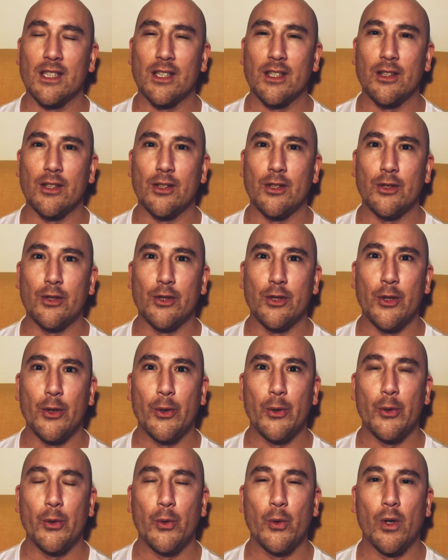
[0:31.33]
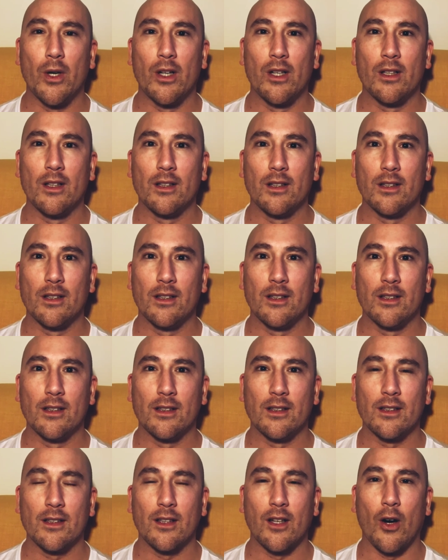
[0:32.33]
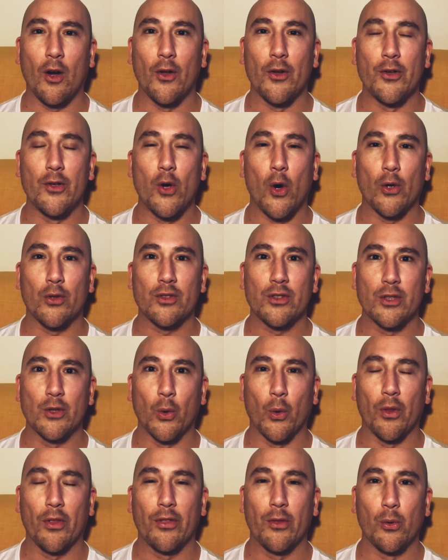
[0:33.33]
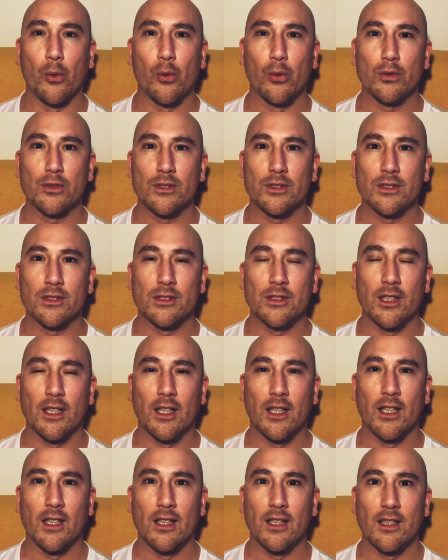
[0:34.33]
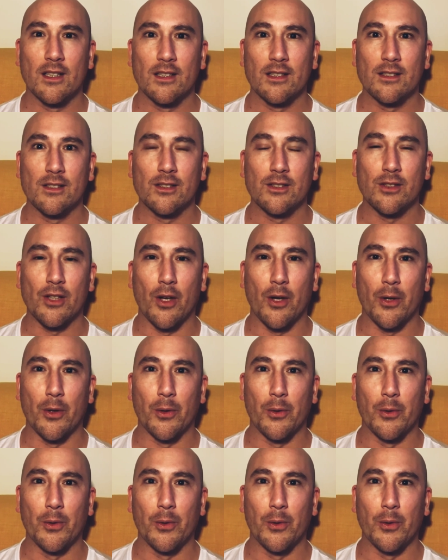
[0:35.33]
you are not your thoughts. So